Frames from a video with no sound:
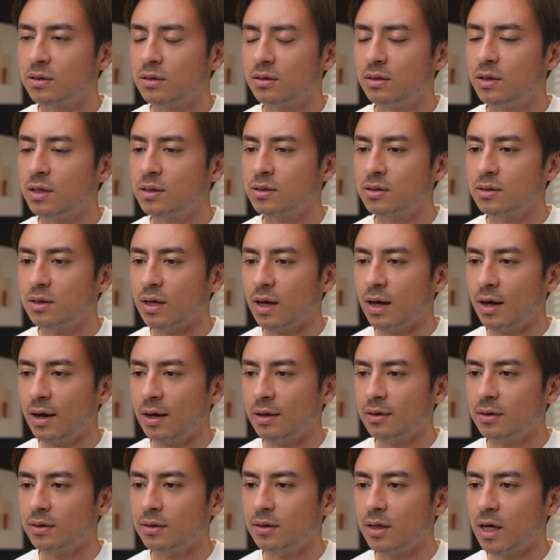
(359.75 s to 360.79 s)
this,
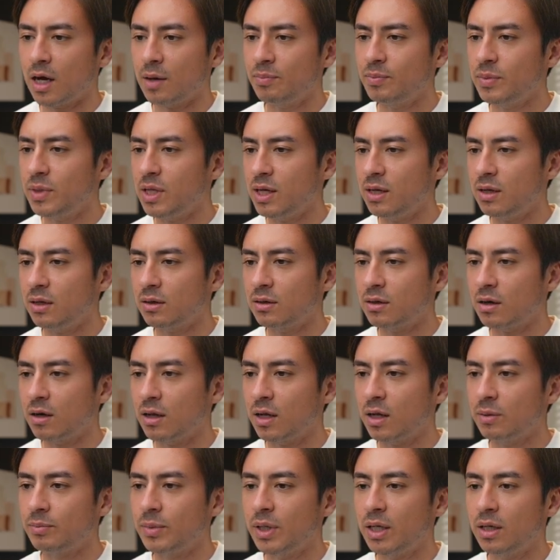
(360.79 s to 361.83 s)
that, updated
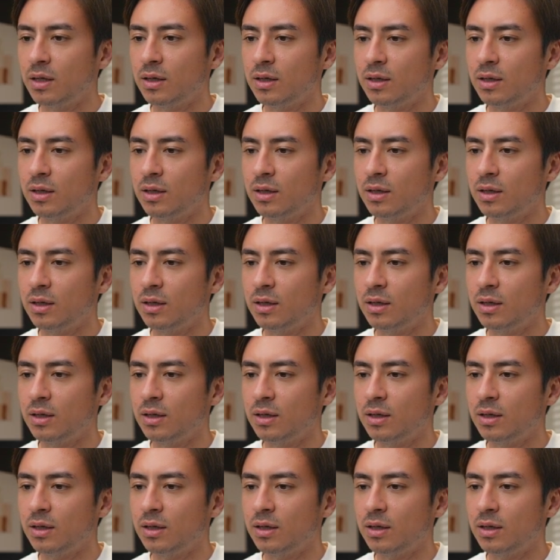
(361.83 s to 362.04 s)
column.